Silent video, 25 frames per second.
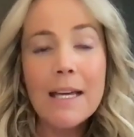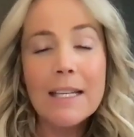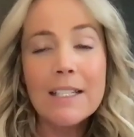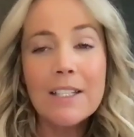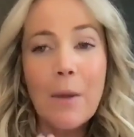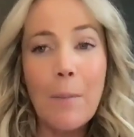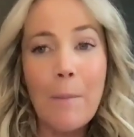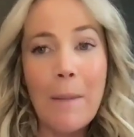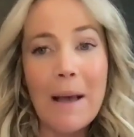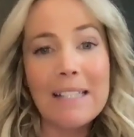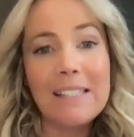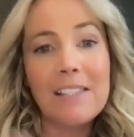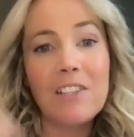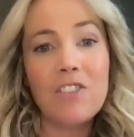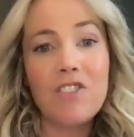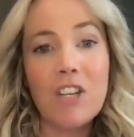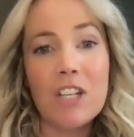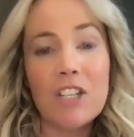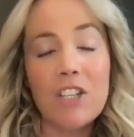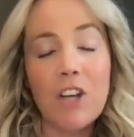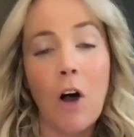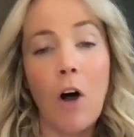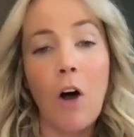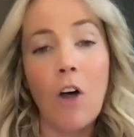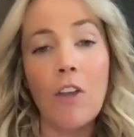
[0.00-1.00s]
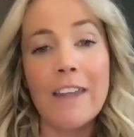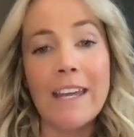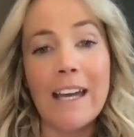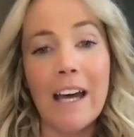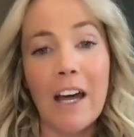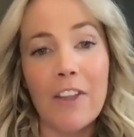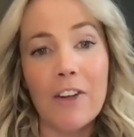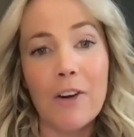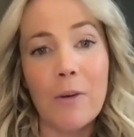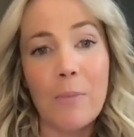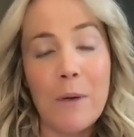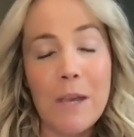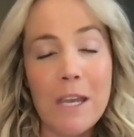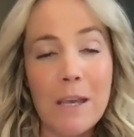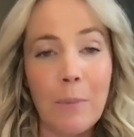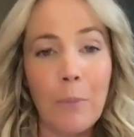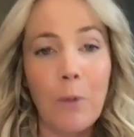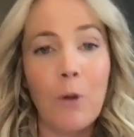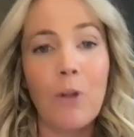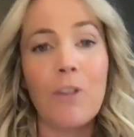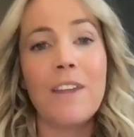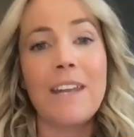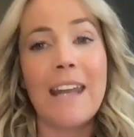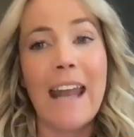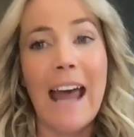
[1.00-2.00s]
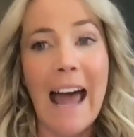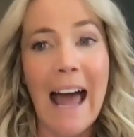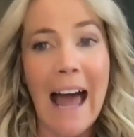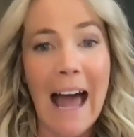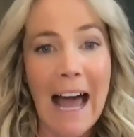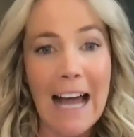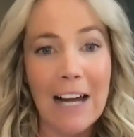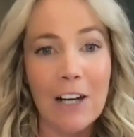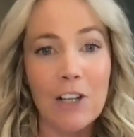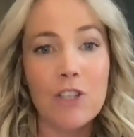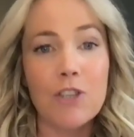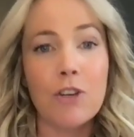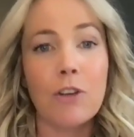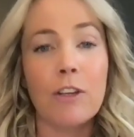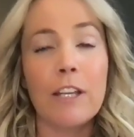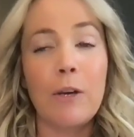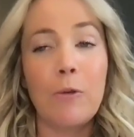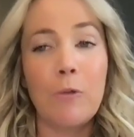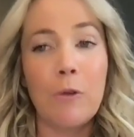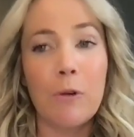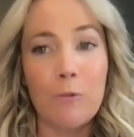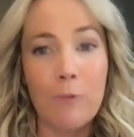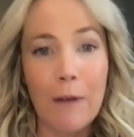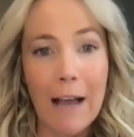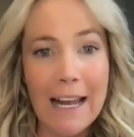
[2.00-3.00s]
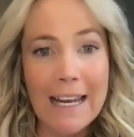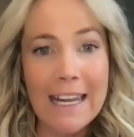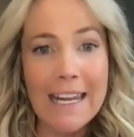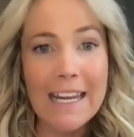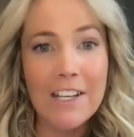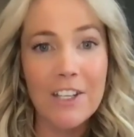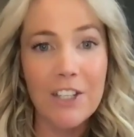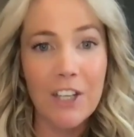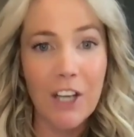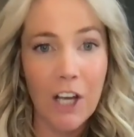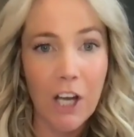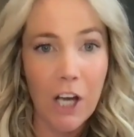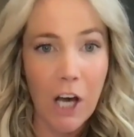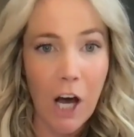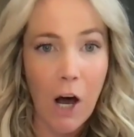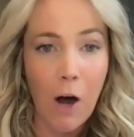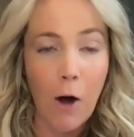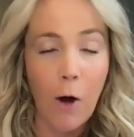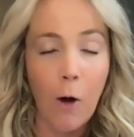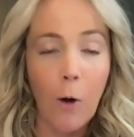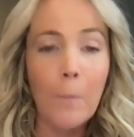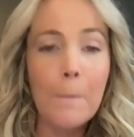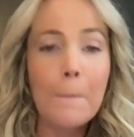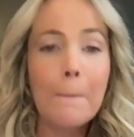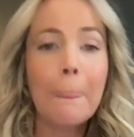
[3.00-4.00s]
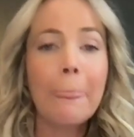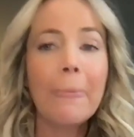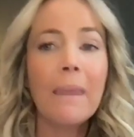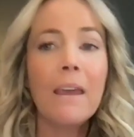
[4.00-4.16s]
to message it to all the other people that actually were ready to go.